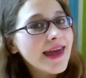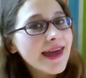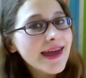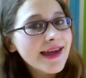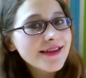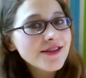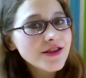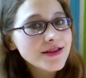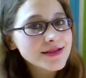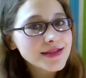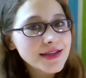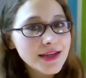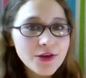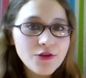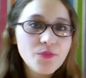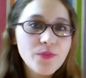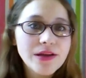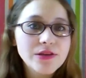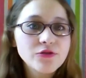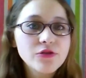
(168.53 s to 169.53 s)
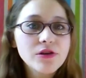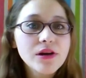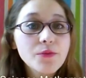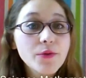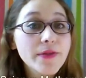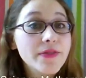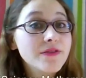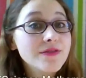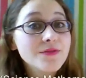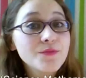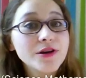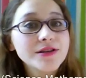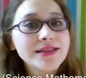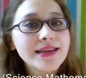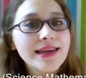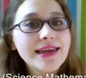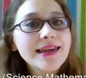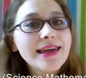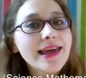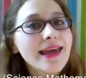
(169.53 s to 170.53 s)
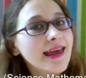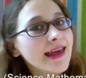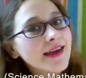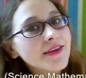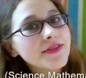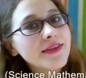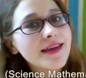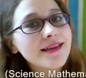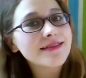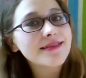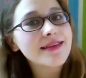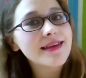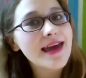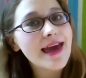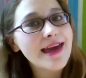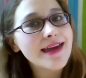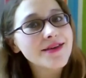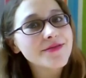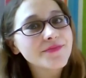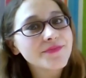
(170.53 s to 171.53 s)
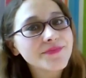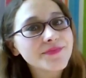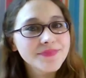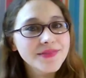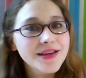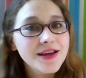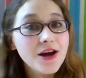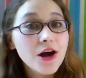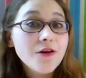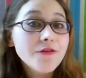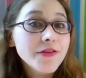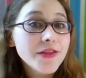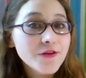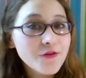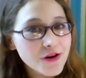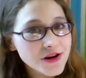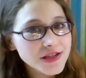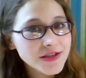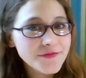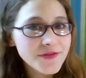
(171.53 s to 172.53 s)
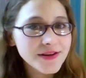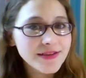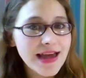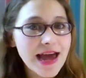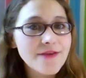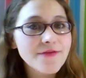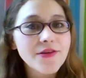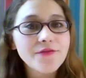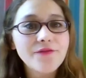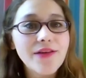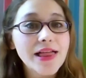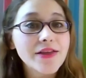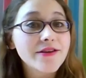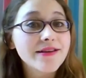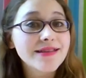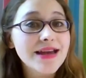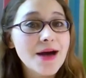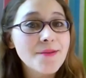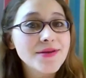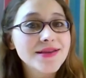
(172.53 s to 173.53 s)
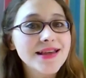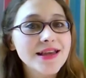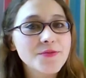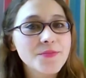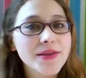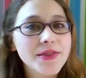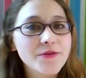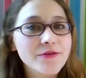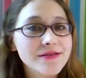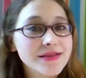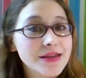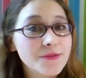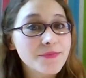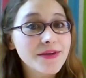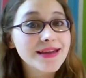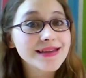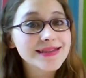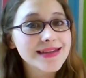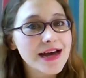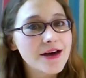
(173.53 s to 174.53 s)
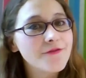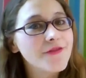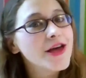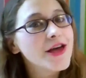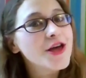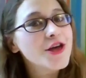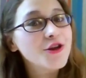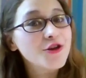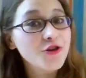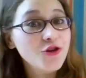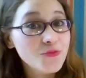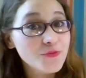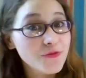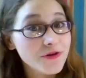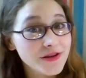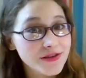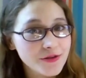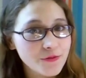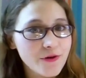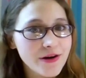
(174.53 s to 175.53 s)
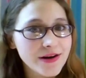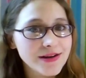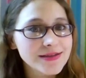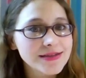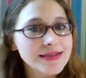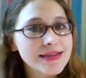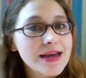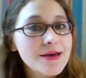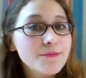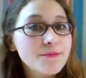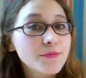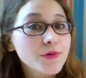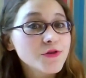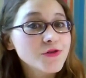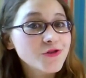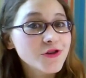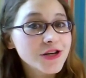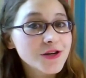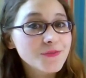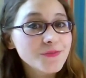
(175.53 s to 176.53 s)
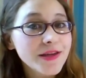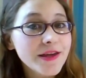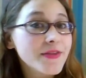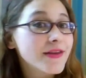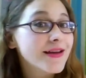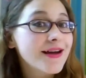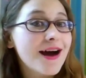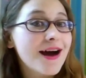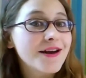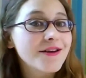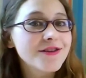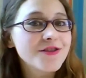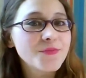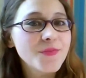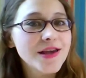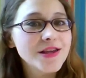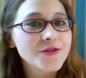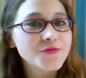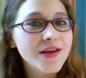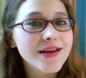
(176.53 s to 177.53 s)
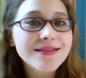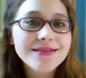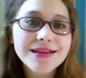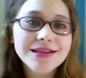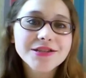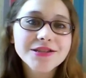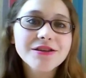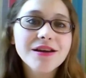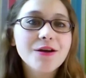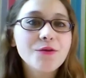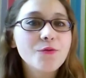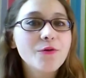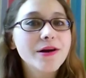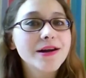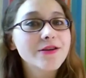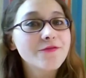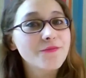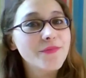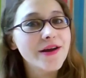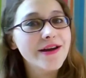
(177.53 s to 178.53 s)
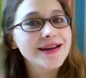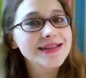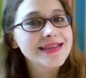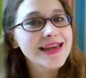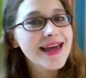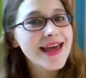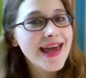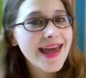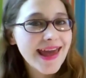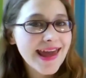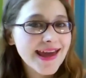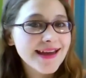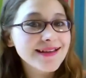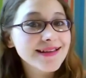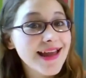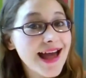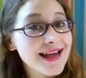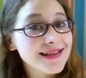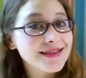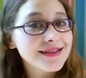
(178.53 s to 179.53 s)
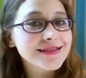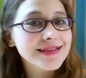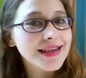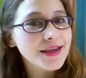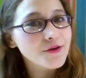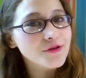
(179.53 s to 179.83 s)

and she is a youth mentor with Smart Inc. and the NTA. Over the course of her life, Valerie Thomas has been the recipient of numerous awards, most notably the Goddard Space Flight Center Award of Merit and NASA's